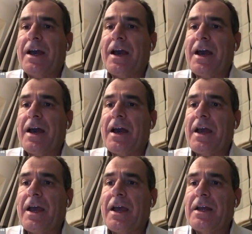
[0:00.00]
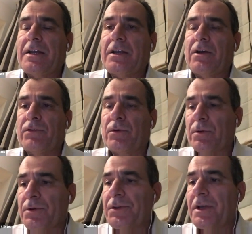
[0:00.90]
And of
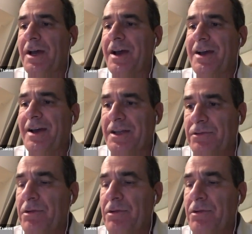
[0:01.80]
course, as